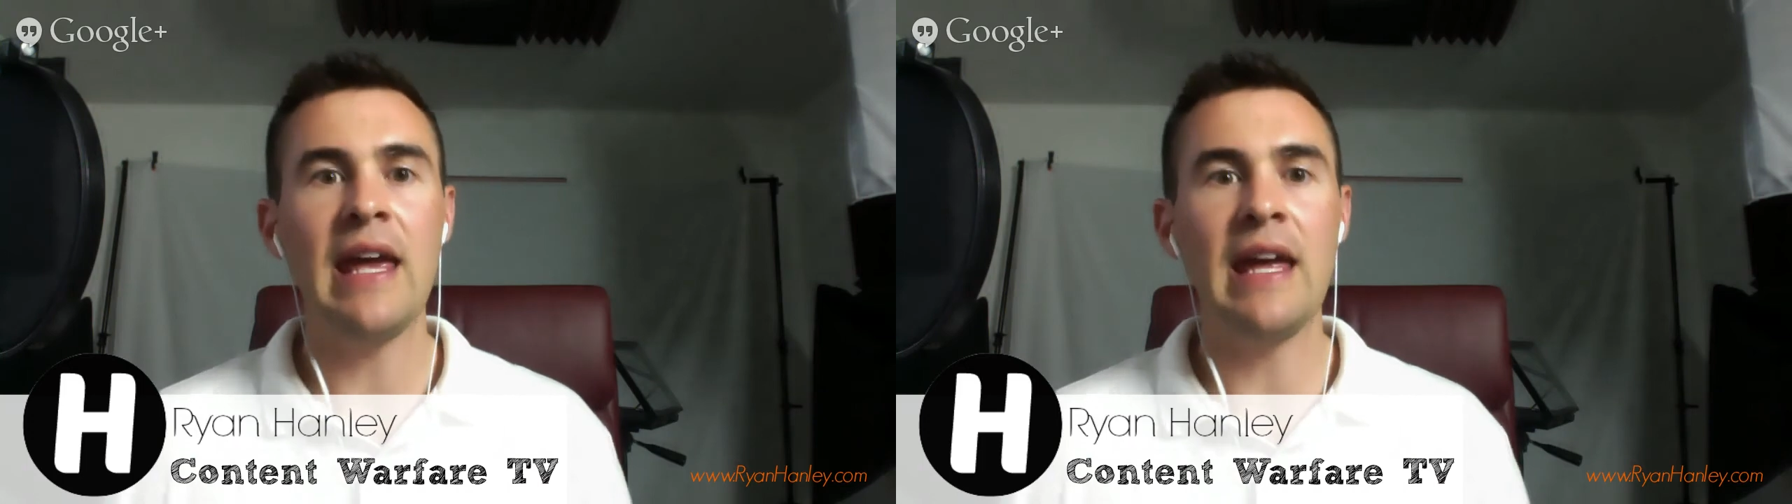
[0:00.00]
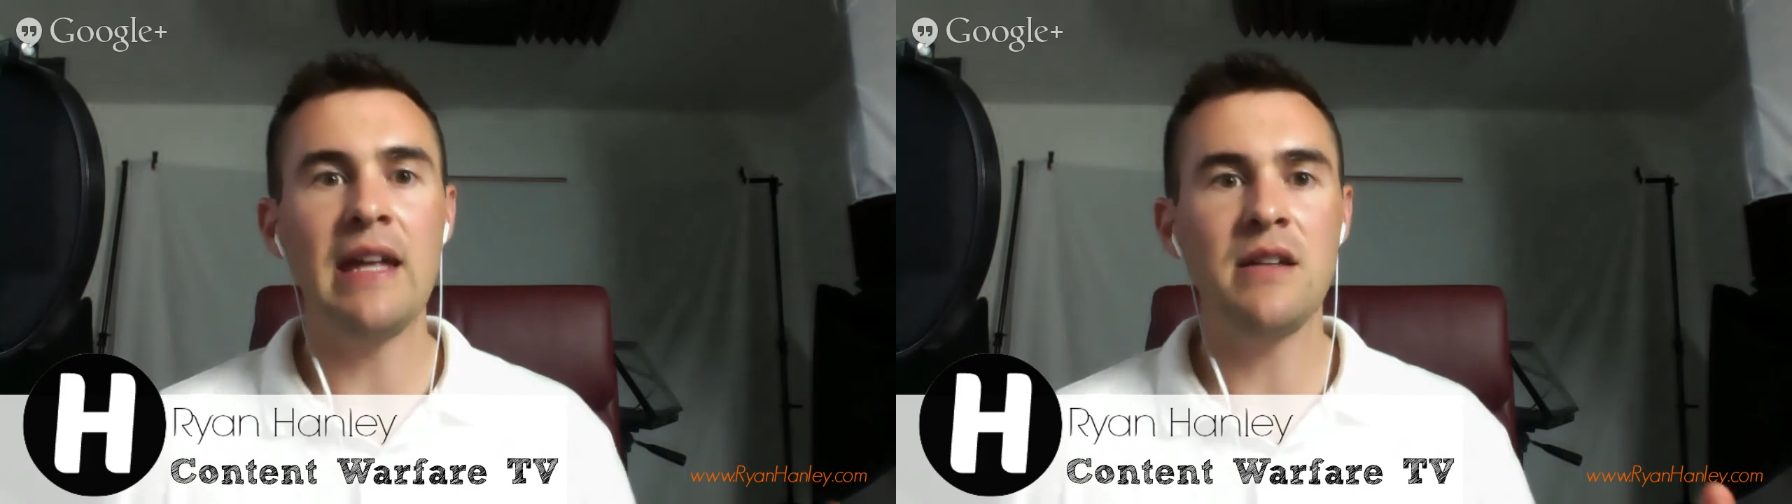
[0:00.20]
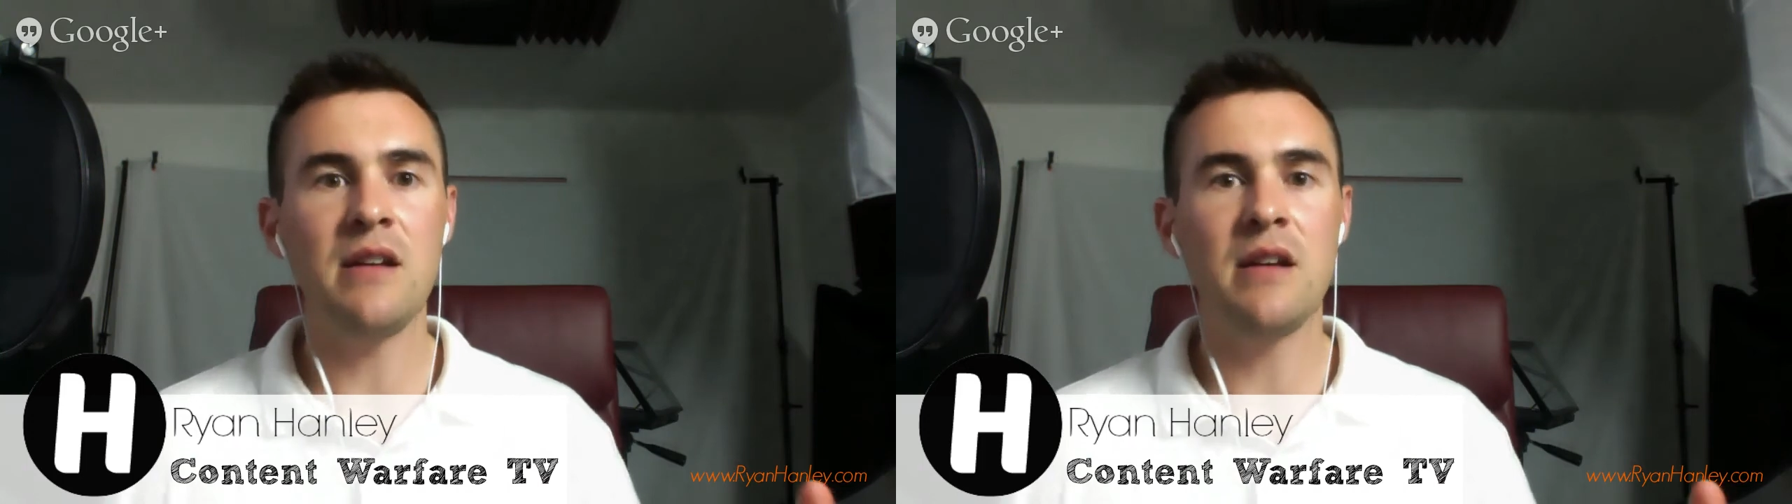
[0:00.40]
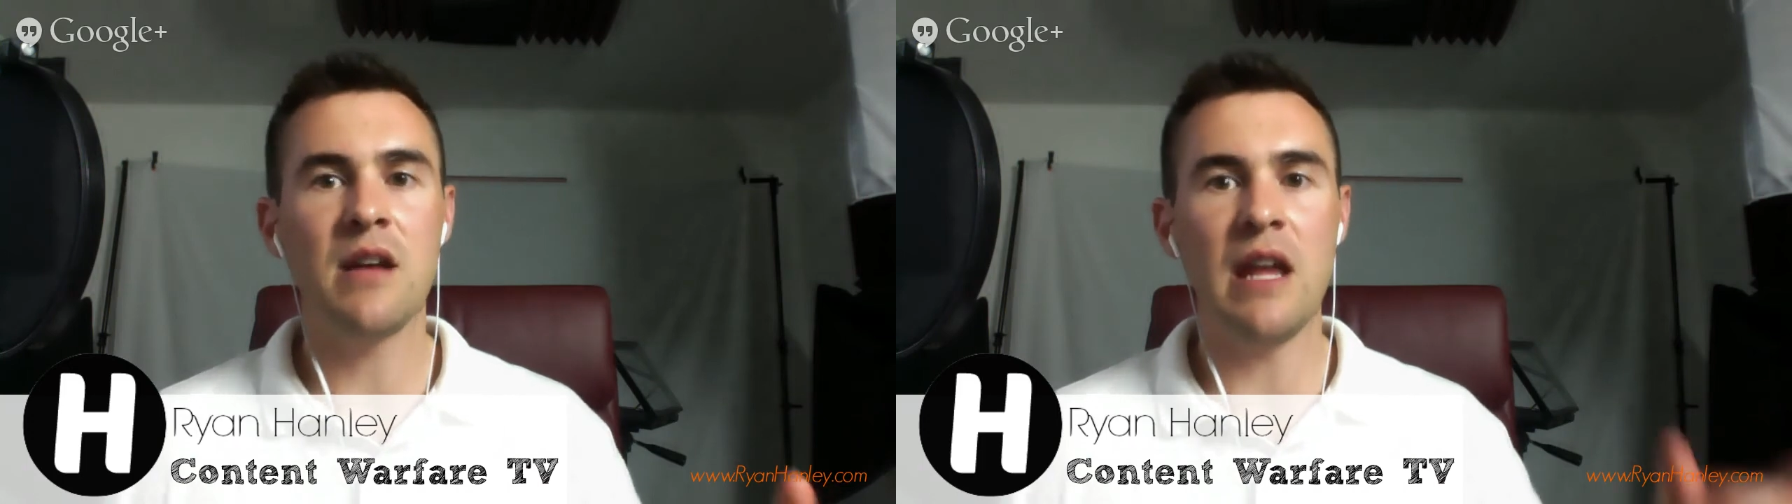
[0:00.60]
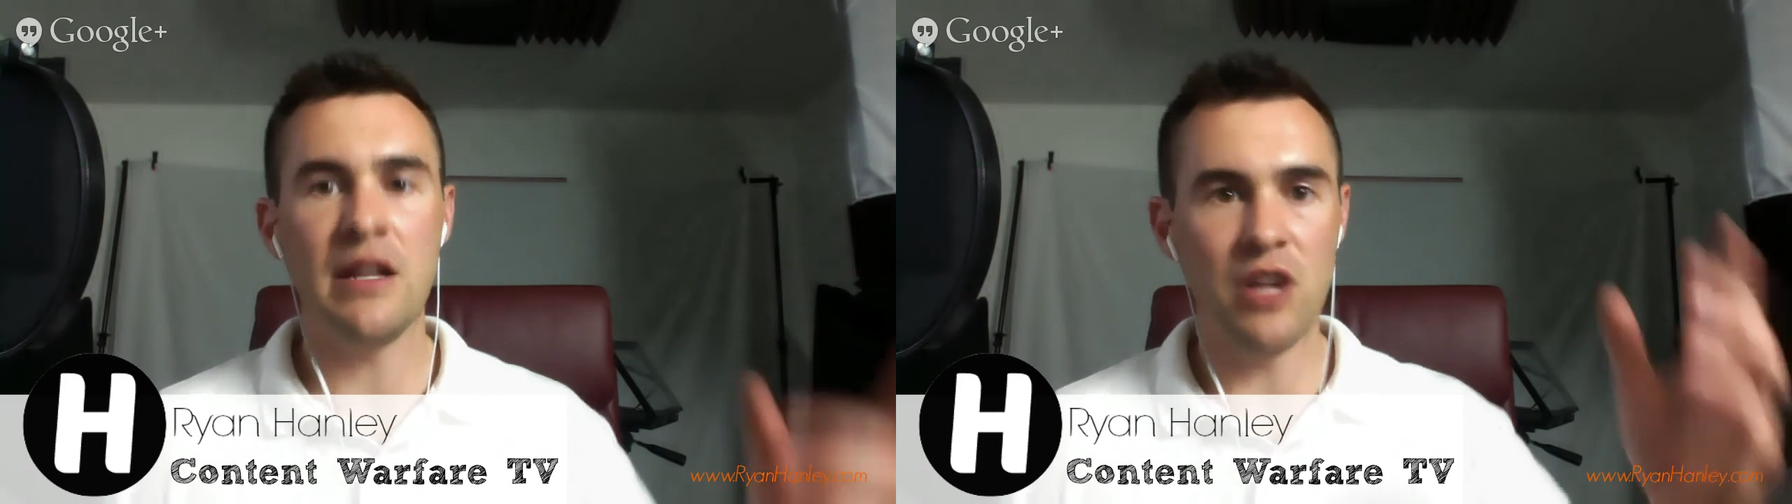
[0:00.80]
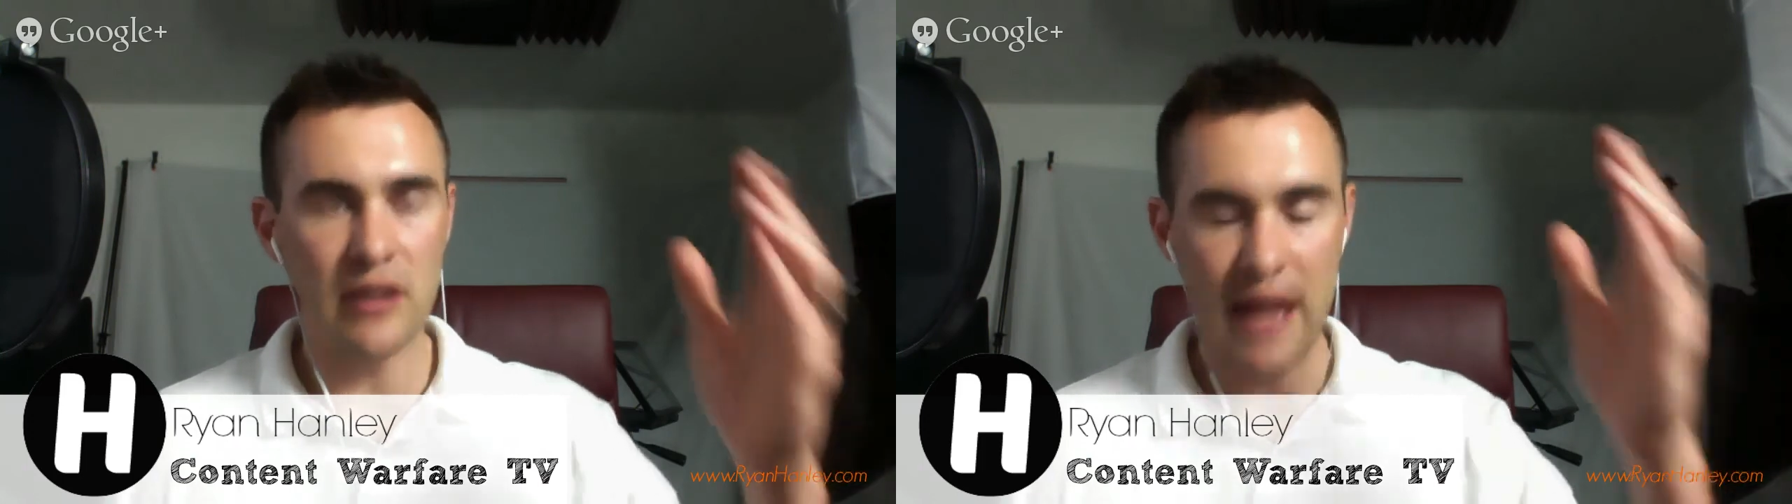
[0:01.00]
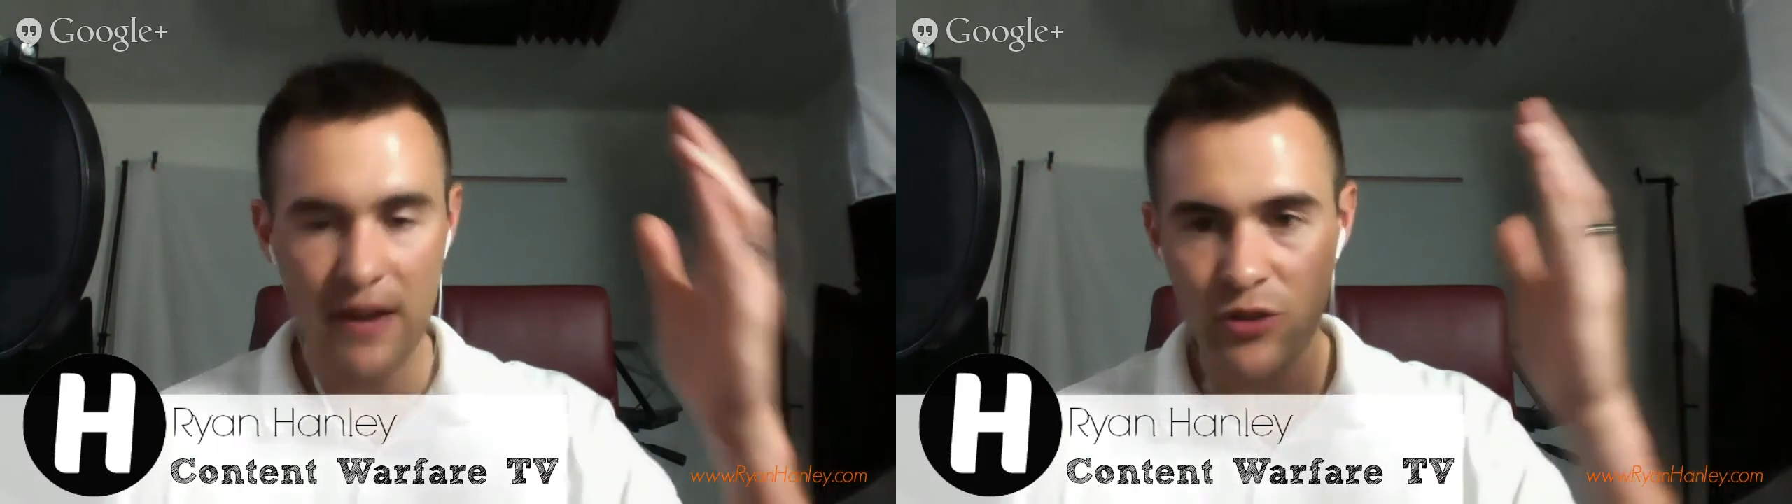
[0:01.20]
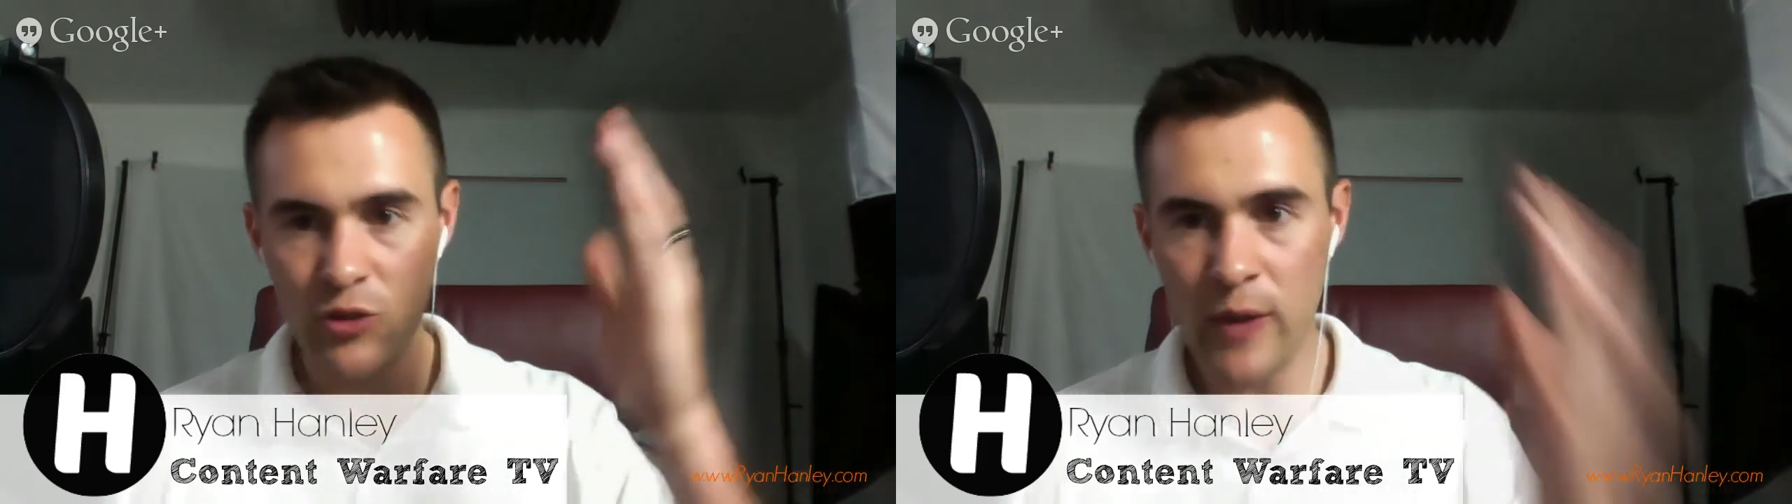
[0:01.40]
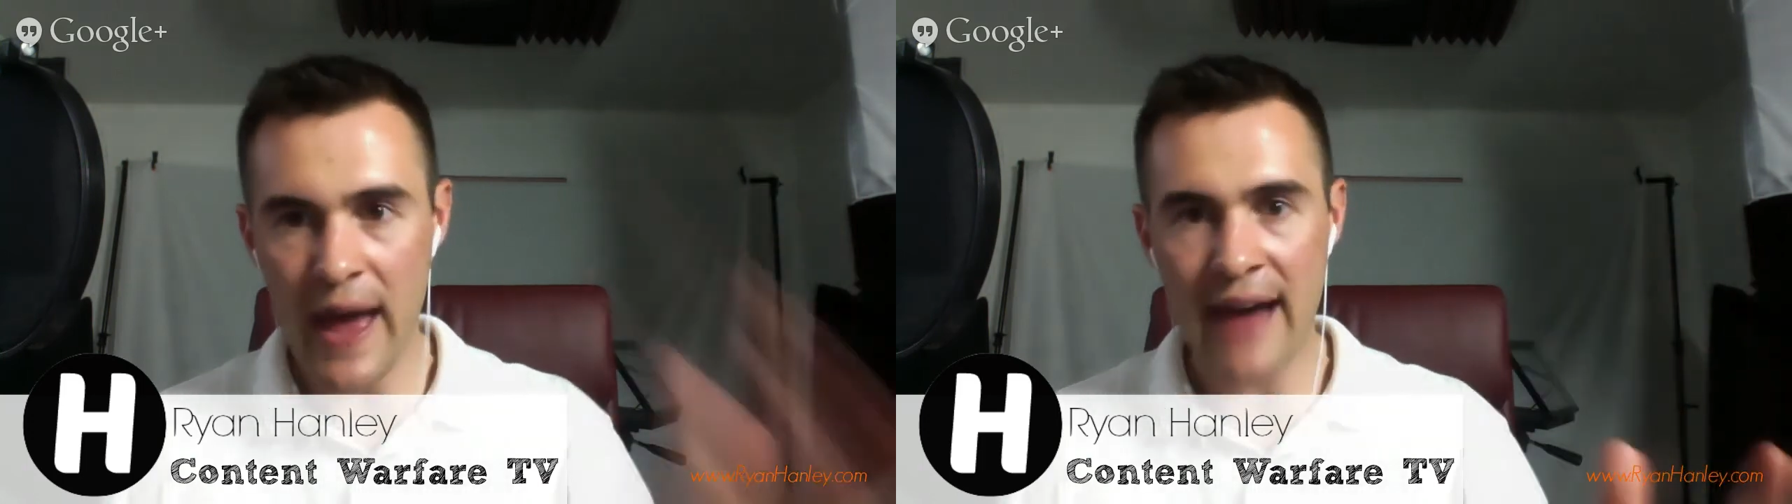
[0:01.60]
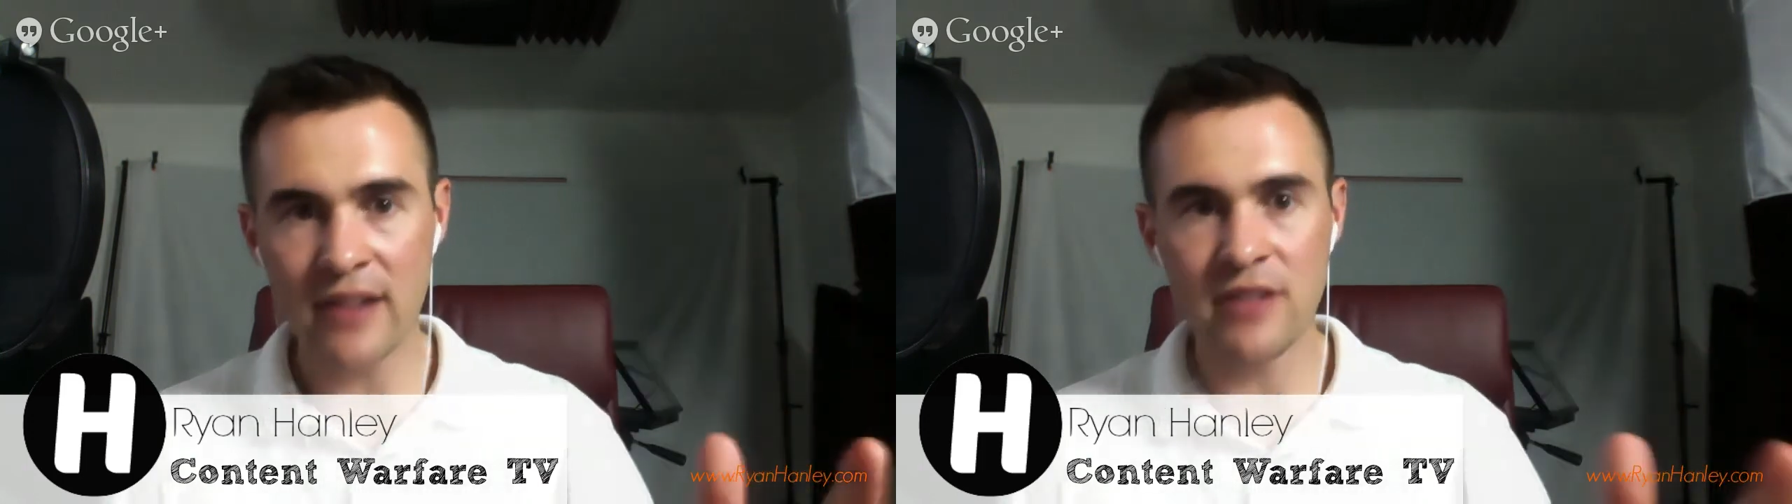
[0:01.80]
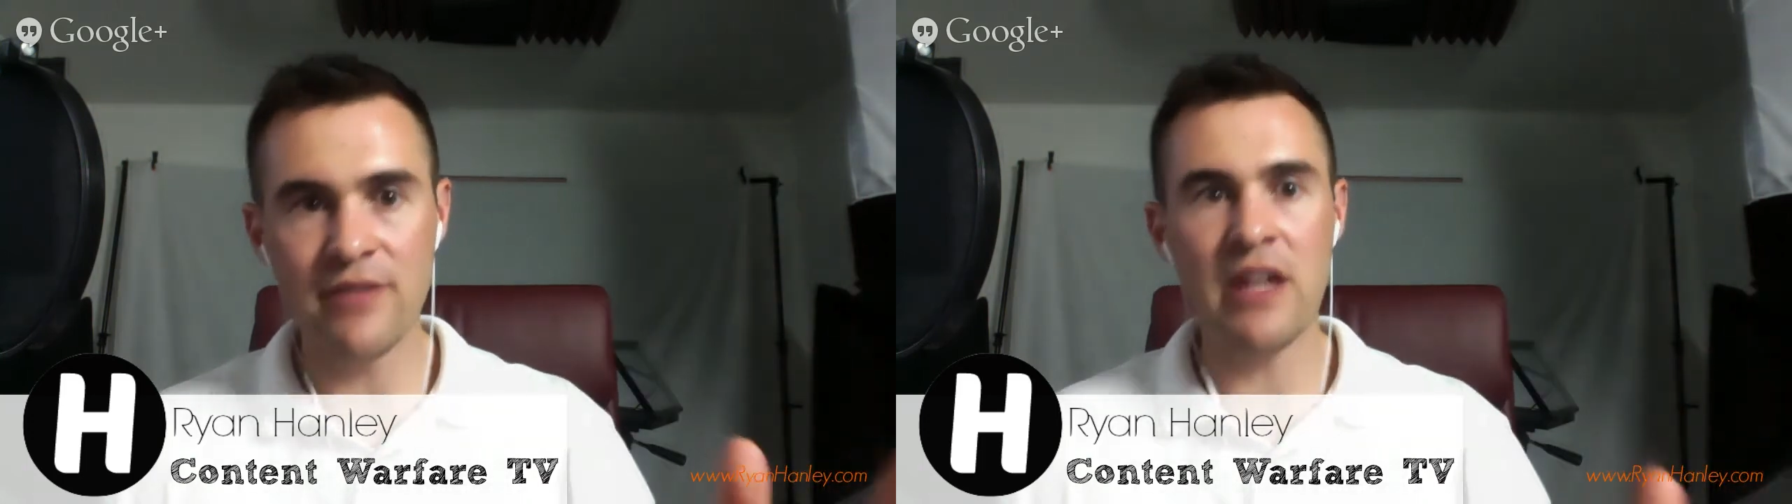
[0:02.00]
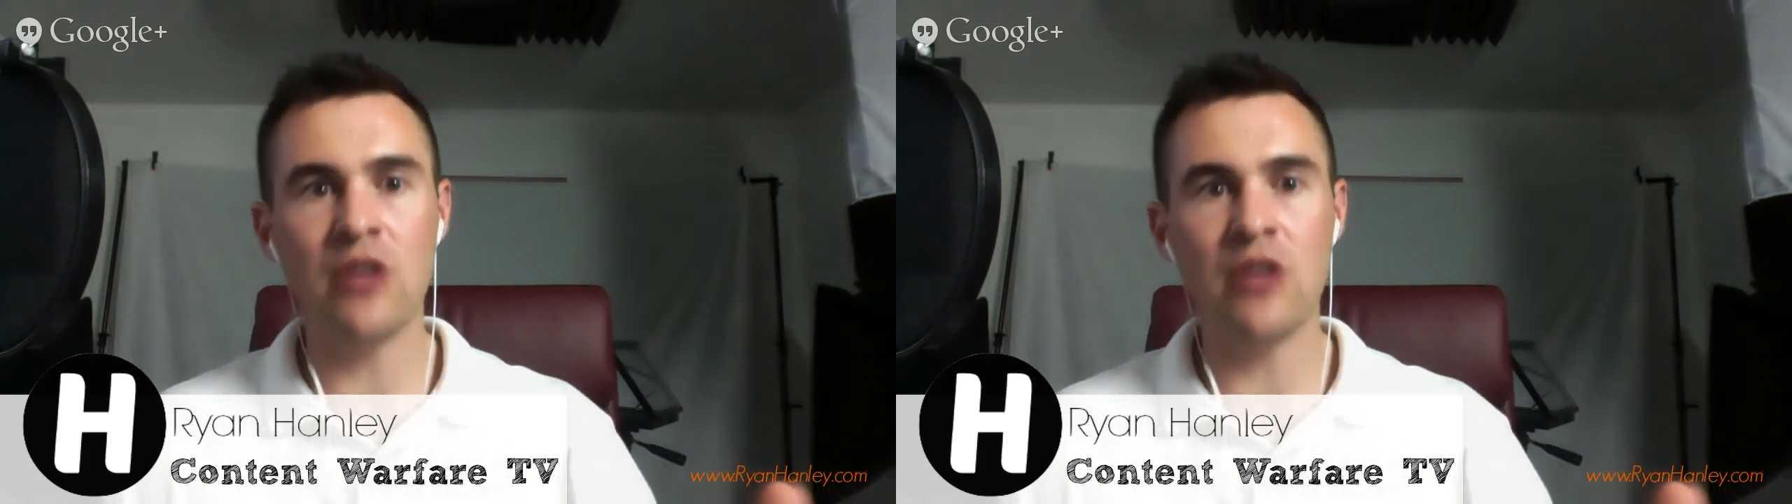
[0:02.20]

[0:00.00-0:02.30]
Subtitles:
It allows you to activate